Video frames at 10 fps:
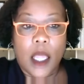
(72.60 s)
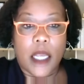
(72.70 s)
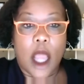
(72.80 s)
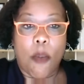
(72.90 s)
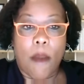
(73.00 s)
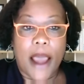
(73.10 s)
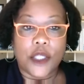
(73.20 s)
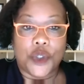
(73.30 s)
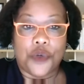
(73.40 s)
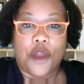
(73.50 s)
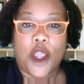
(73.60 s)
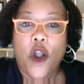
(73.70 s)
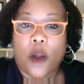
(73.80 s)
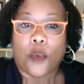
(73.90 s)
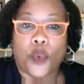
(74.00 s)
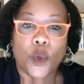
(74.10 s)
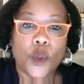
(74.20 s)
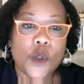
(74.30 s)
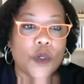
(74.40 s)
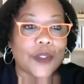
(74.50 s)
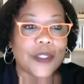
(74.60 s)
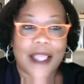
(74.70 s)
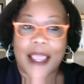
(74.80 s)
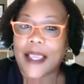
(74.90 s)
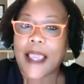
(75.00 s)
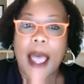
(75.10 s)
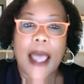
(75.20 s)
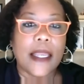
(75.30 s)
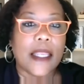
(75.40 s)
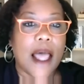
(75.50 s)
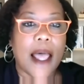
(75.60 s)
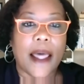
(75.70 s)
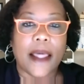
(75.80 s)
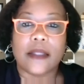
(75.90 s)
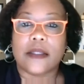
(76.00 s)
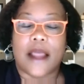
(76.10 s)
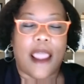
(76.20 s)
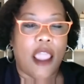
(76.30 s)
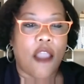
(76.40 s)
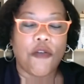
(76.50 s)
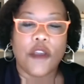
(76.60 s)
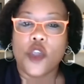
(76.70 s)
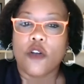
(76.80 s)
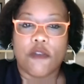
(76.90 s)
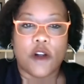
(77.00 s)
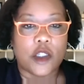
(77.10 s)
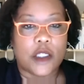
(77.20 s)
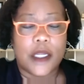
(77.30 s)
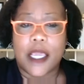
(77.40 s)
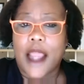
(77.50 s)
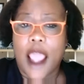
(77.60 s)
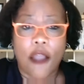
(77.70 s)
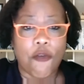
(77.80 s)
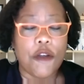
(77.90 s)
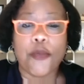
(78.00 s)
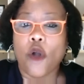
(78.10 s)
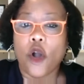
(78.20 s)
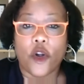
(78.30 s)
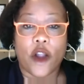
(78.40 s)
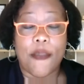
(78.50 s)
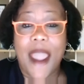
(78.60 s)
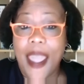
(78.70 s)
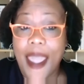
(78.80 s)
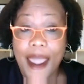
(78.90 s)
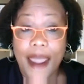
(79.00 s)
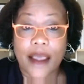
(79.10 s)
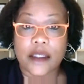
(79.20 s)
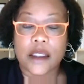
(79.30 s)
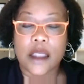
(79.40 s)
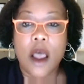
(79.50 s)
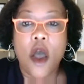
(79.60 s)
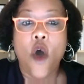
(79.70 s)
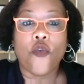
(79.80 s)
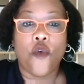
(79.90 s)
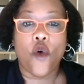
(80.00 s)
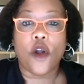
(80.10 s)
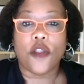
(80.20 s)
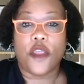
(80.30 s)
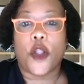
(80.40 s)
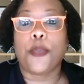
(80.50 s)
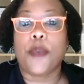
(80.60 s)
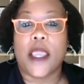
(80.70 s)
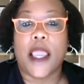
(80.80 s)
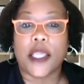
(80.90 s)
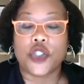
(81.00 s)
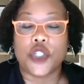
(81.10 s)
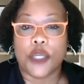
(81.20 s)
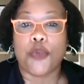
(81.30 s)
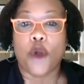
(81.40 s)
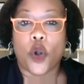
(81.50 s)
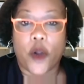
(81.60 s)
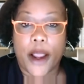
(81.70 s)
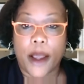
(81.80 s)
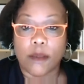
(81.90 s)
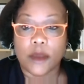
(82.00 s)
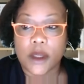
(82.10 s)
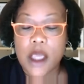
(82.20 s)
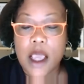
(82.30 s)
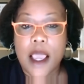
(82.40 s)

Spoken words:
Now, mind you, there are rules and guidelines that every university and every program has for their PhD programs.